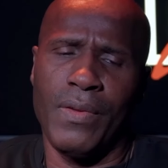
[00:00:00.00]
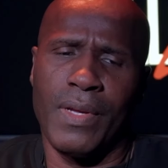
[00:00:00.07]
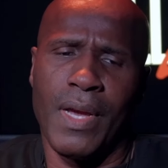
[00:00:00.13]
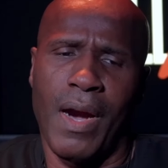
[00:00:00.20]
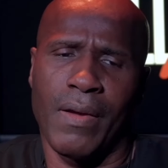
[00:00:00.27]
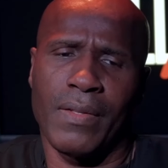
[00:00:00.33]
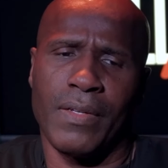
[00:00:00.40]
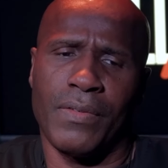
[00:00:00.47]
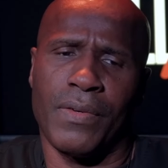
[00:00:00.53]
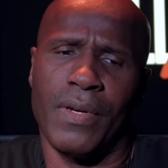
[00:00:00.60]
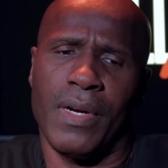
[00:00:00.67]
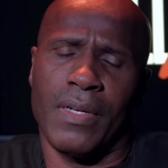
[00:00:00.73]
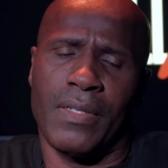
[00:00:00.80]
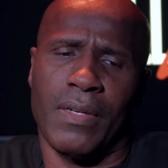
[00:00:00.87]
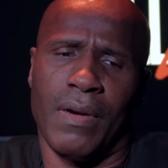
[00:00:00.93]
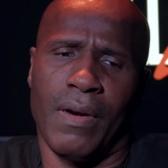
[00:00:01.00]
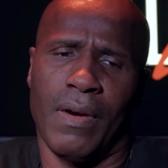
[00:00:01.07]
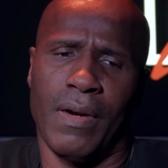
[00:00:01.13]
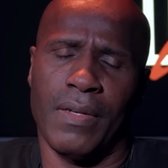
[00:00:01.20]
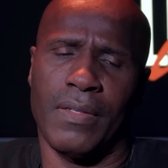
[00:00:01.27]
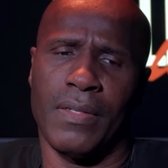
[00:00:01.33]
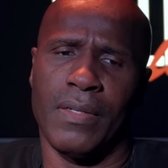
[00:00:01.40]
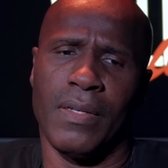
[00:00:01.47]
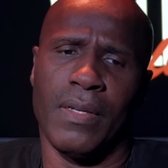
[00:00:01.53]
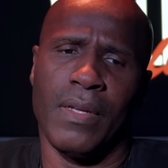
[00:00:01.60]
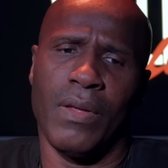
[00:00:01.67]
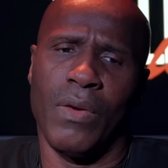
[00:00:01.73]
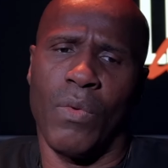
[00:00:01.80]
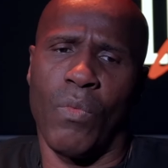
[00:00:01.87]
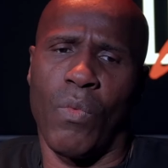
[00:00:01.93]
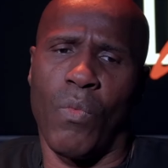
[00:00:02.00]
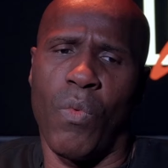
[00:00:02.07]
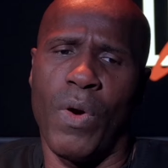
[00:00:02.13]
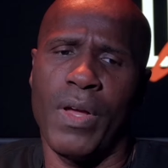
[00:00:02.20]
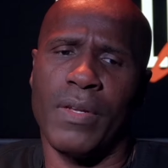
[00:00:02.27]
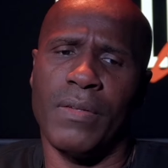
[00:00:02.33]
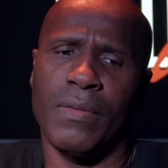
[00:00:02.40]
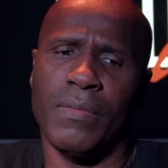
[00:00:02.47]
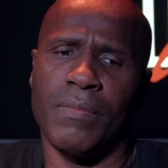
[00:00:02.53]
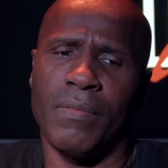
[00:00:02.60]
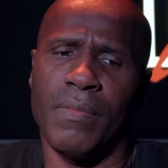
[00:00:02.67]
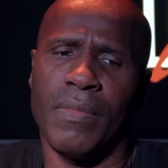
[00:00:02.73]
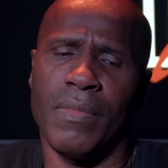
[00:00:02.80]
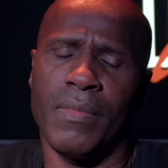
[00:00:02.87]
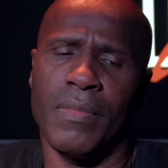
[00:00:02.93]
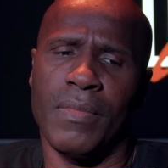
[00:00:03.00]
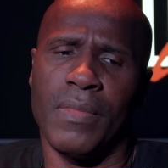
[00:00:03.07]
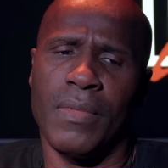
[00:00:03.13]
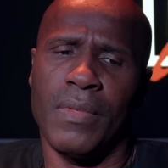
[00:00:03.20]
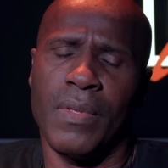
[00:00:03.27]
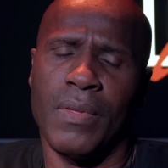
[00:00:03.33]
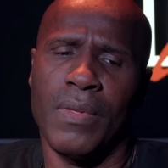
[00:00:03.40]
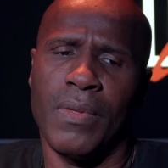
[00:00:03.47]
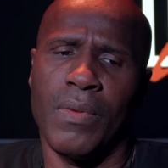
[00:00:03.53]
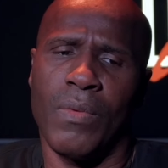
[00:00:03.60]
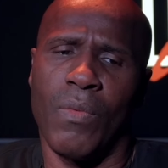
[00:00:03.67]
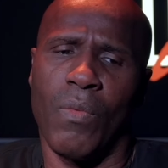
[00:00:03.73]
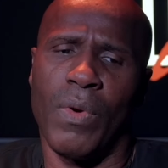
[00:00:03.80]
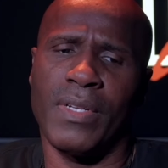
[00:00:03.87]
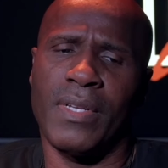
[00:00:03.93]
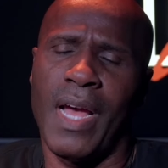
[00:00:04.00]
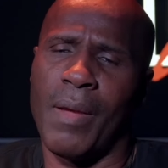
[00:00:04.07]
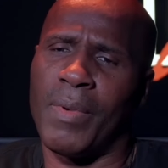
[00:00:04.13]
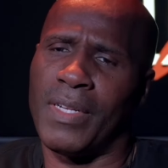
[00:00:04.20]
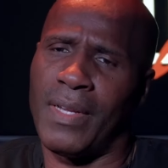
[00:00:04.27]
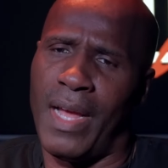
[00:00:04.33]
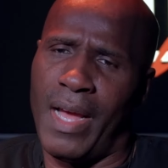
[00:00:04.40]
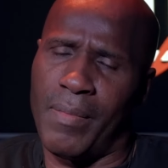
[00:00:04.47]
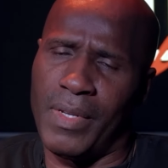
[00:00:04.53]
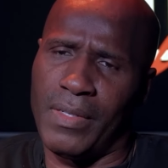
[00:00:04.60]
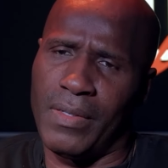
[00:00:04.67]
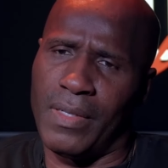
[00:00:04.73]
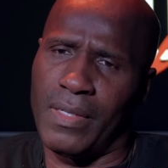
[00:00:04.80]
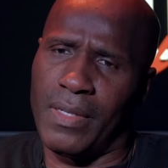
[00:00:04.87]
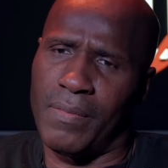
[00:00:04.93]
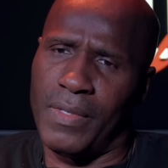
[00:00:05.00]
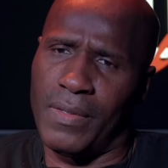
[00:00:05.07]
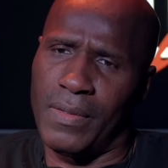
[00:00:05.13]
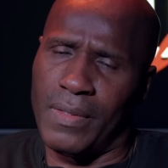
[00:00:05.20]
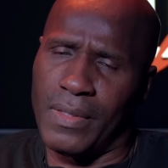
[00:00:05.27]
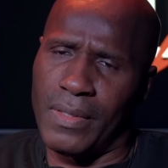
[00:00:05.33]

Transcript: you caught the drug charge, what what type of time did you end up doing?